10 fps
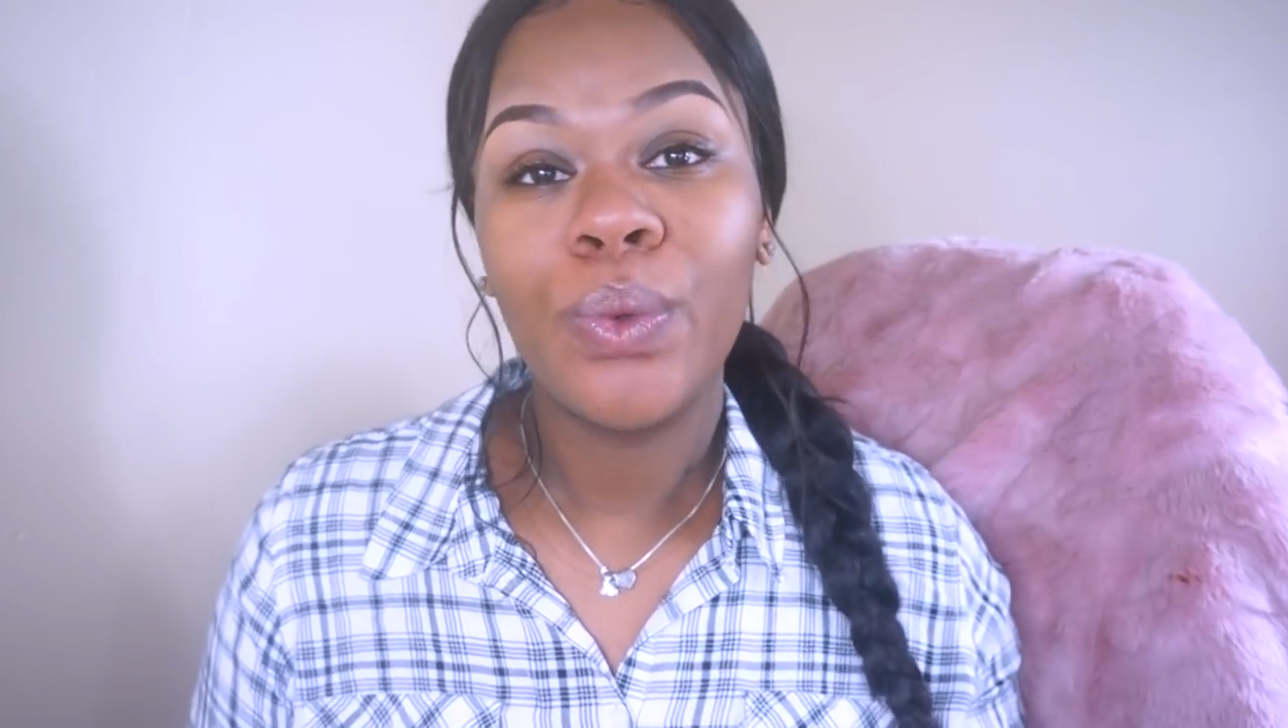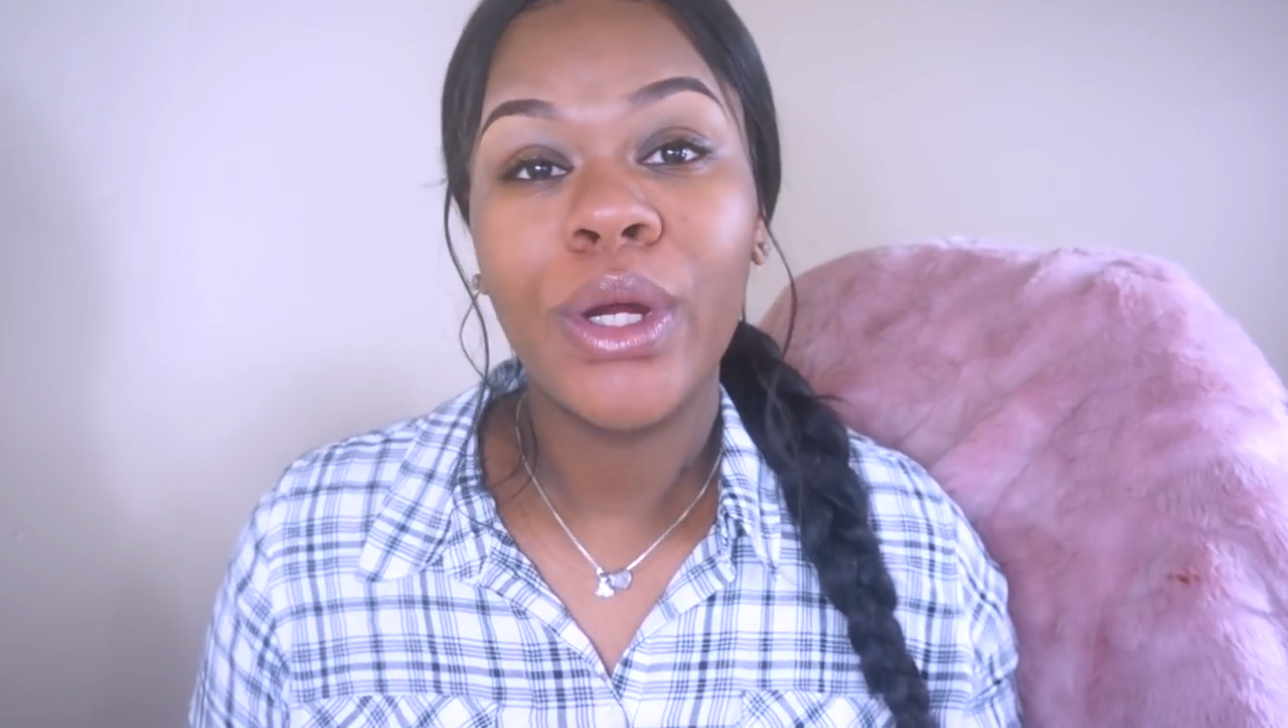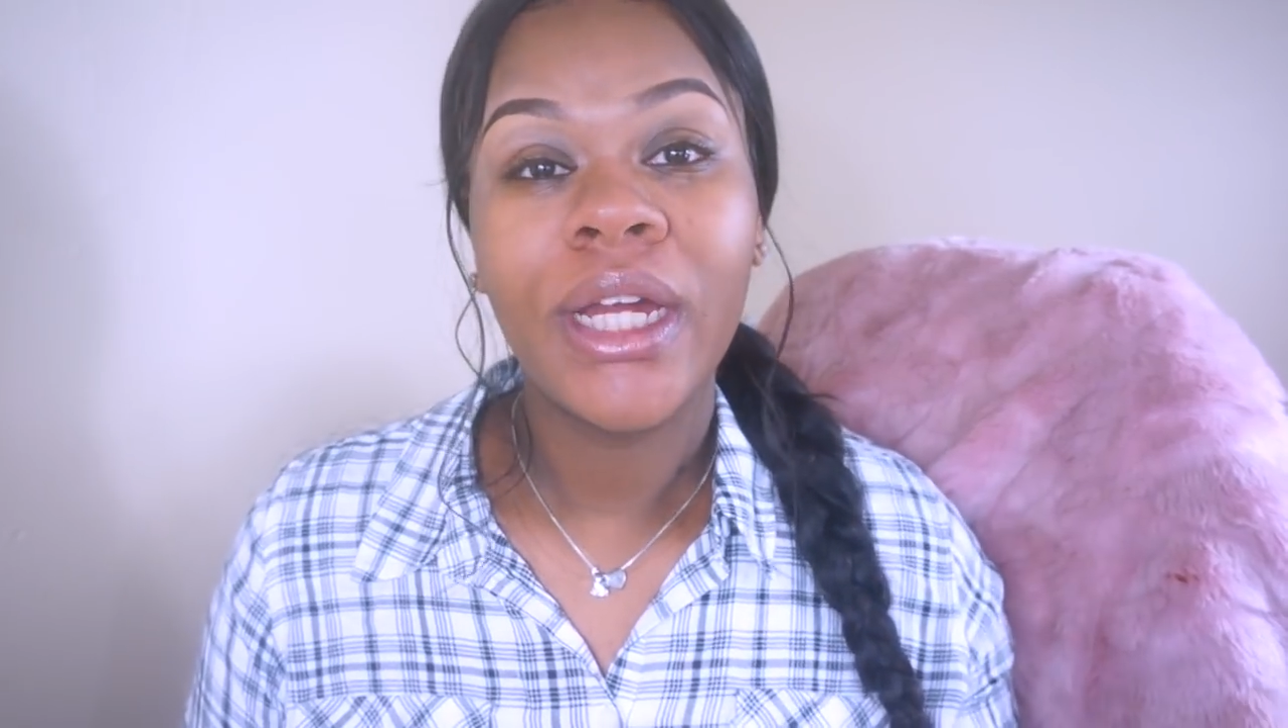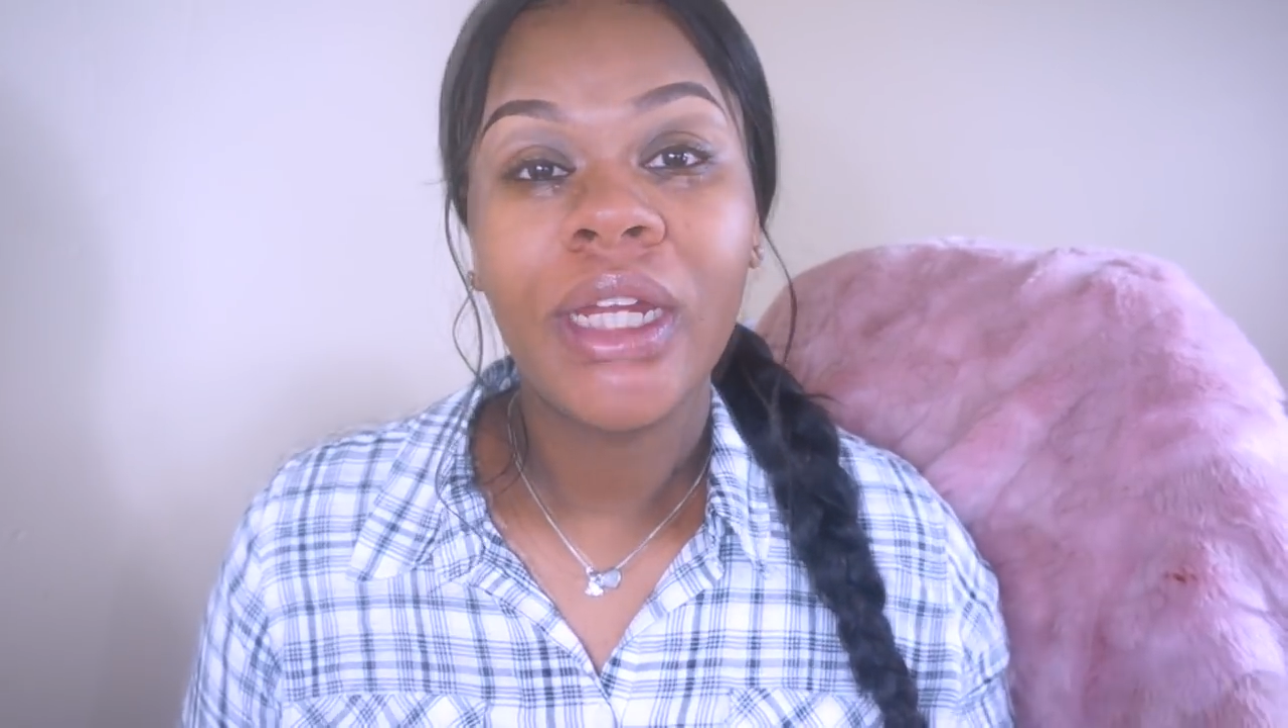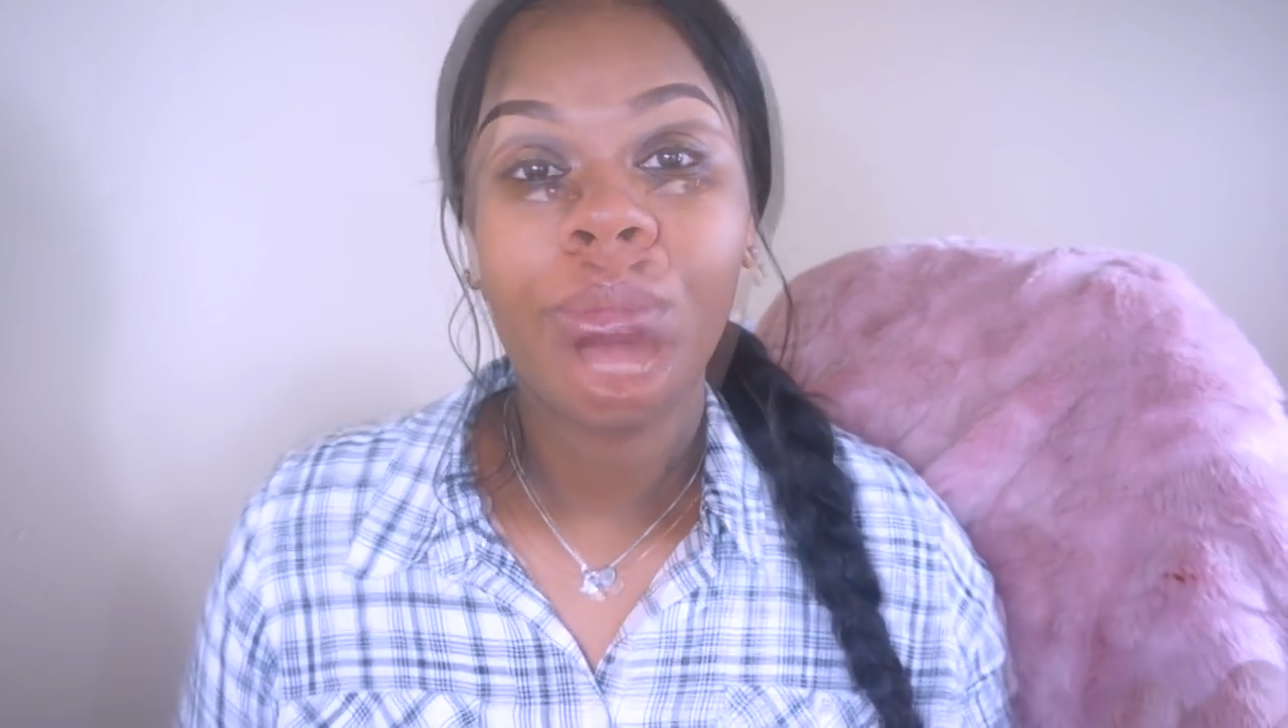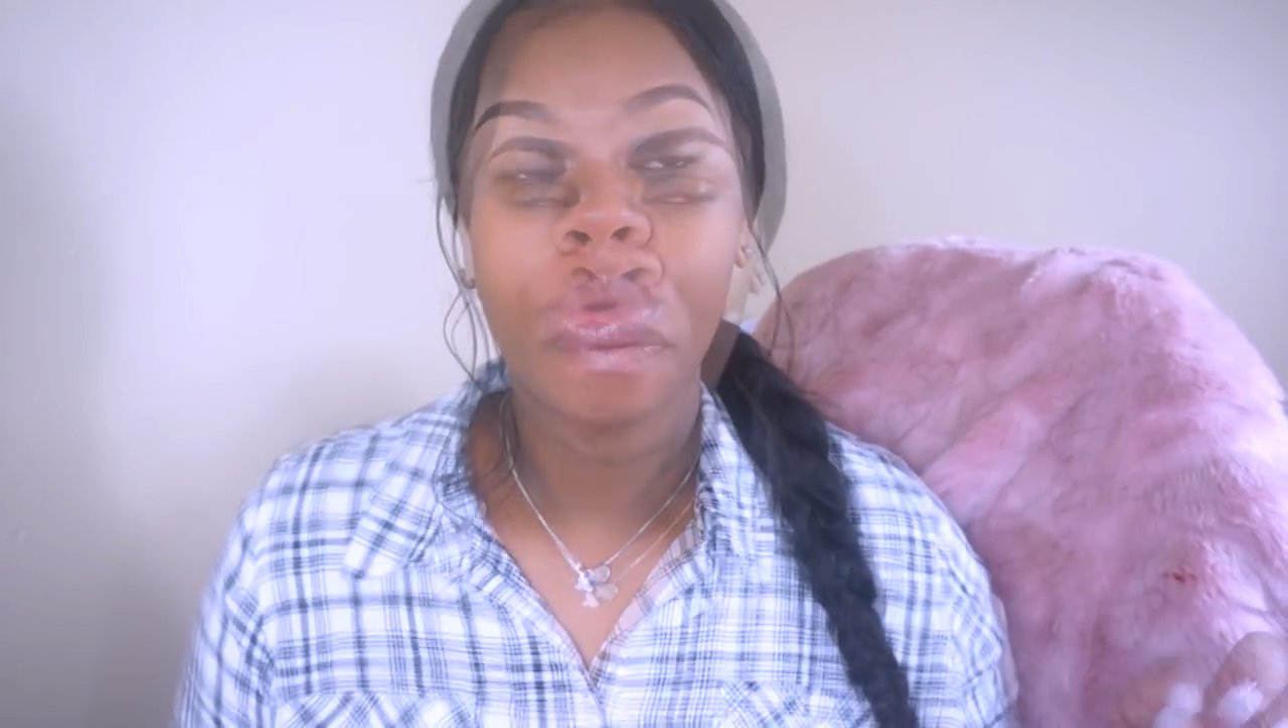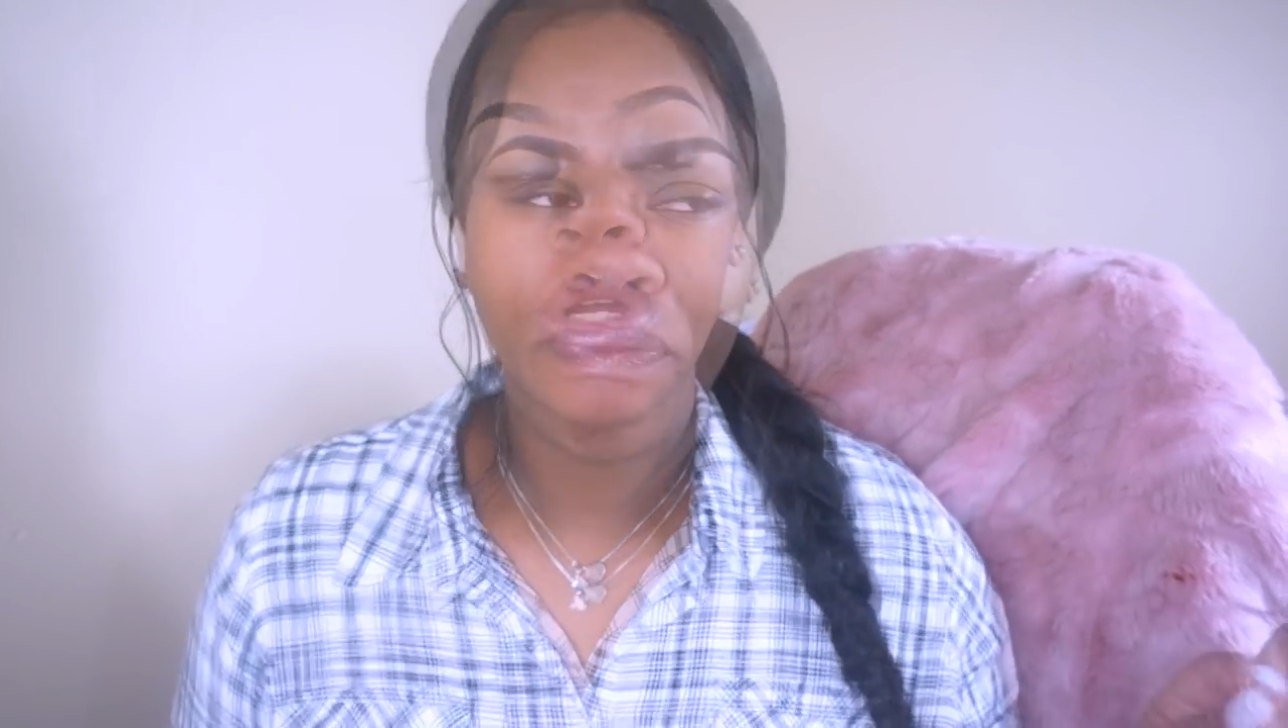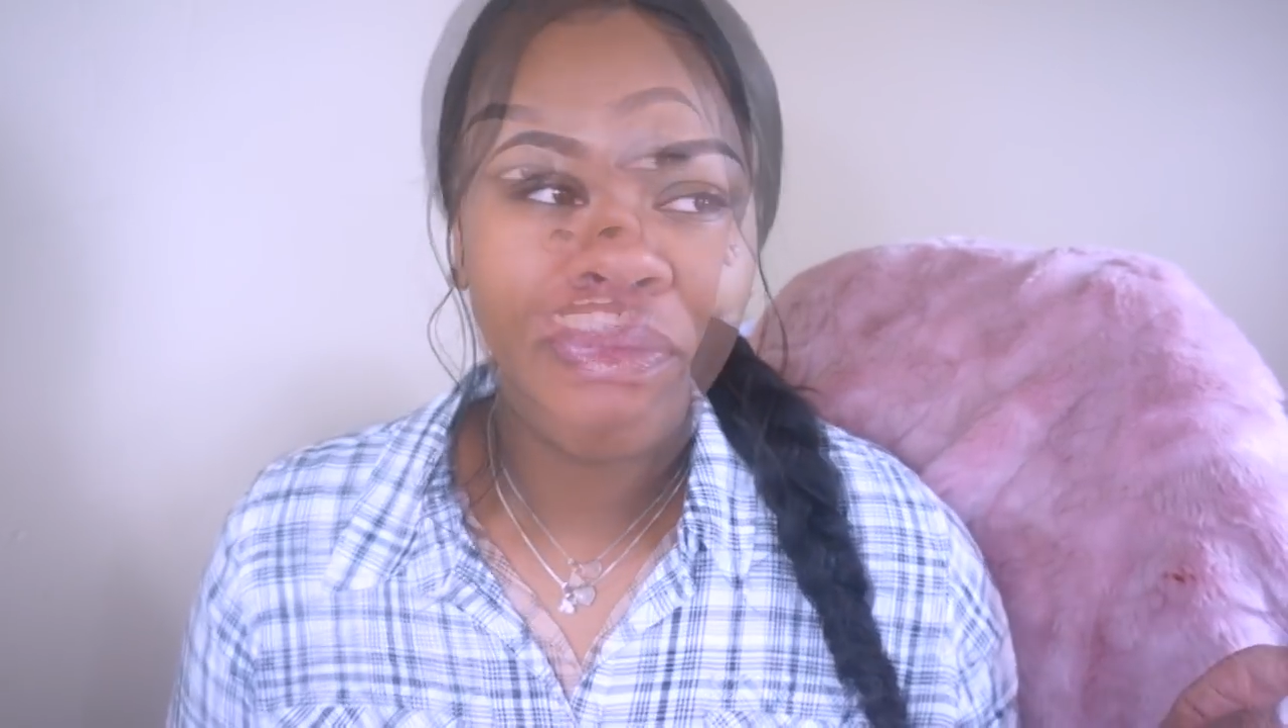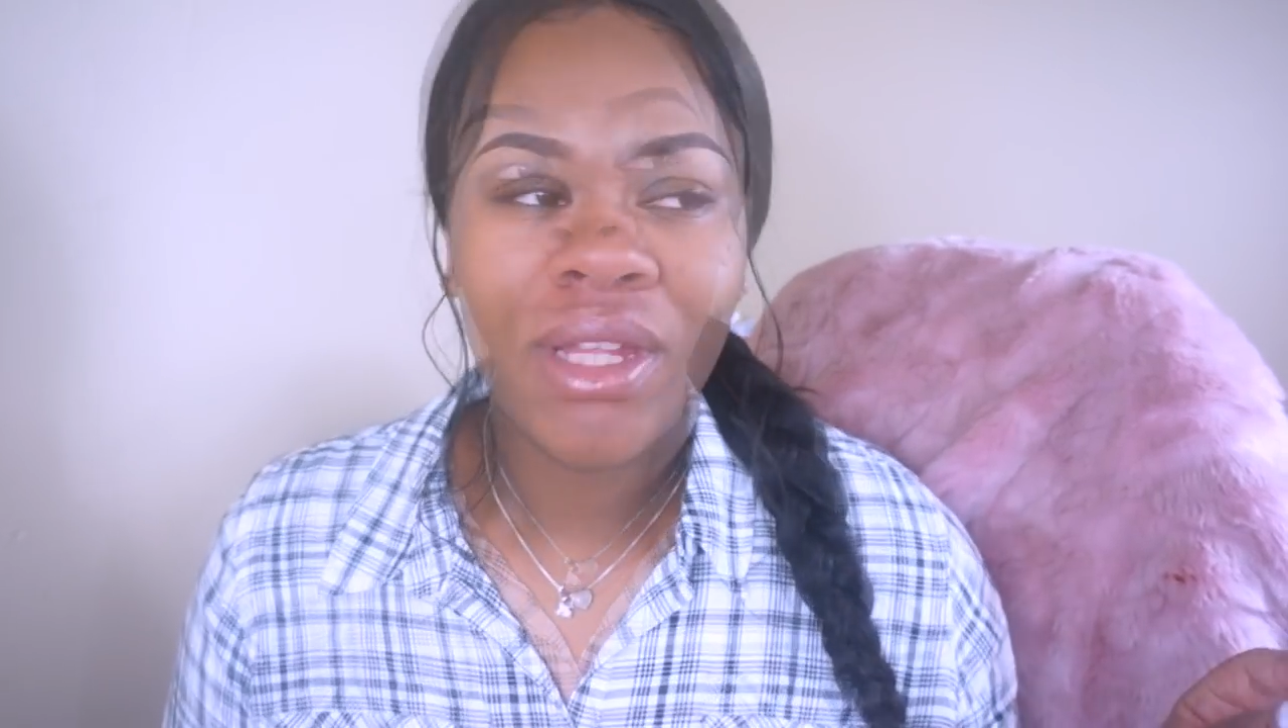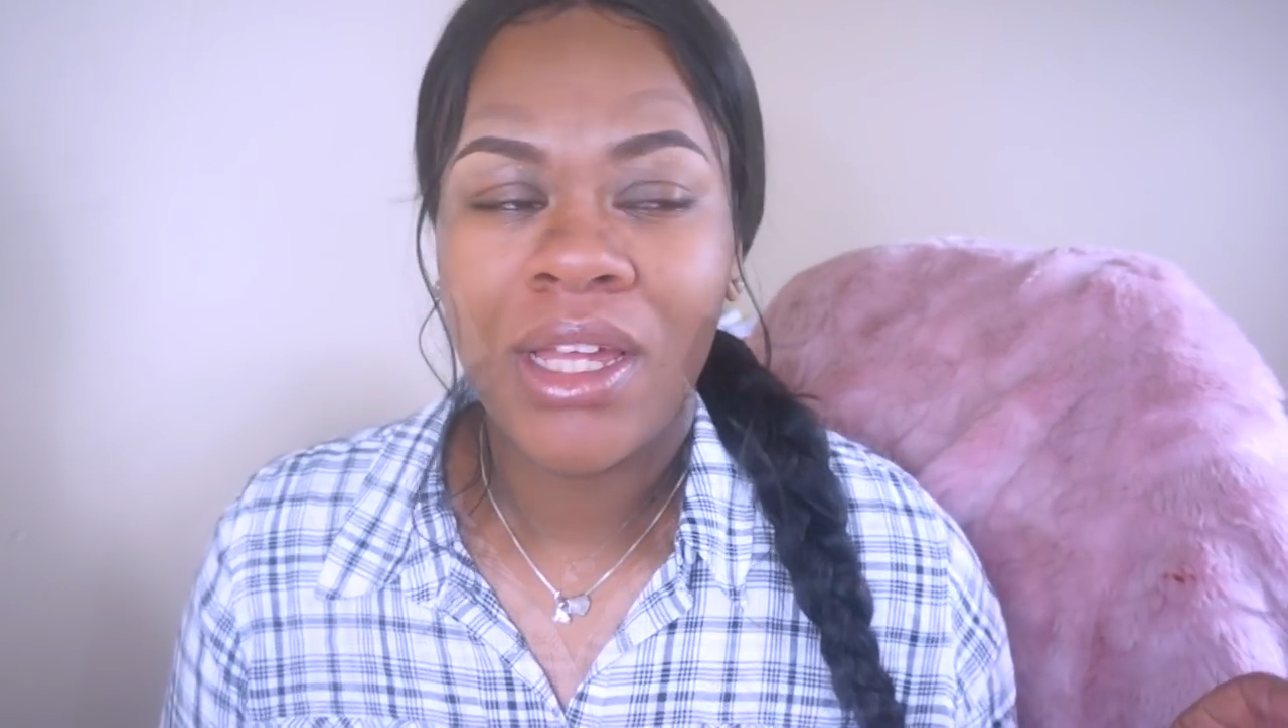work
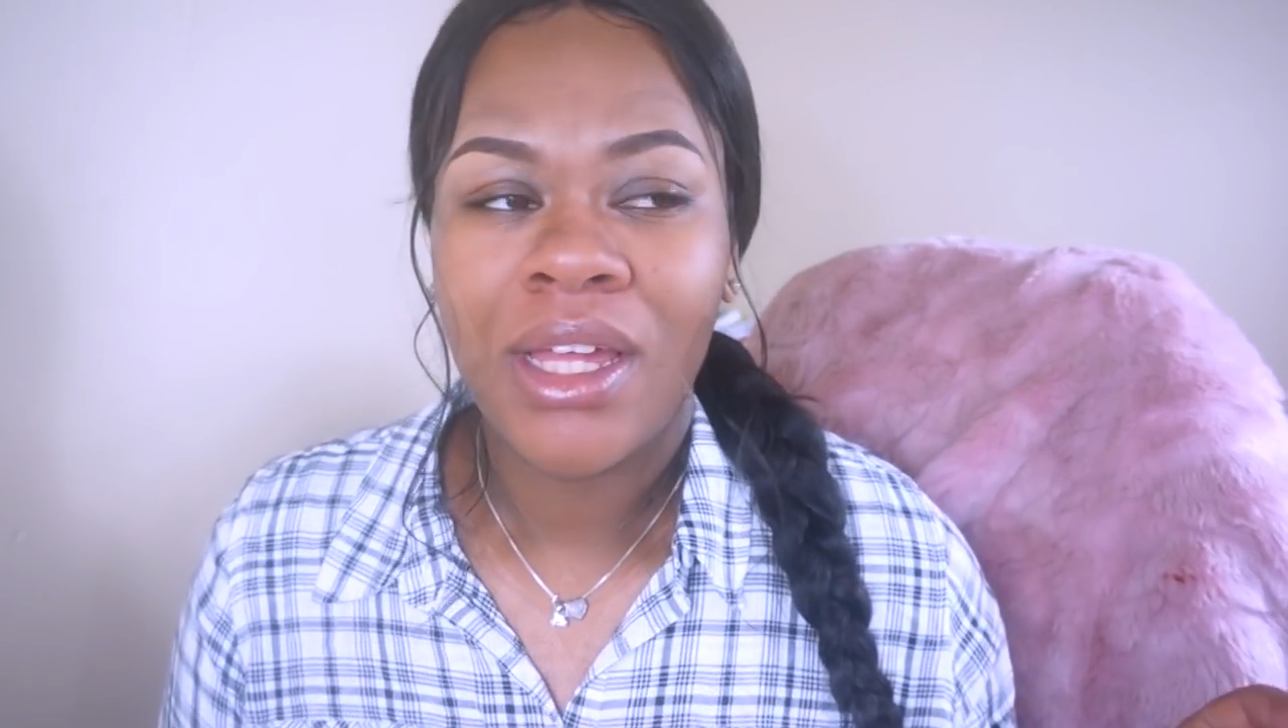anymore.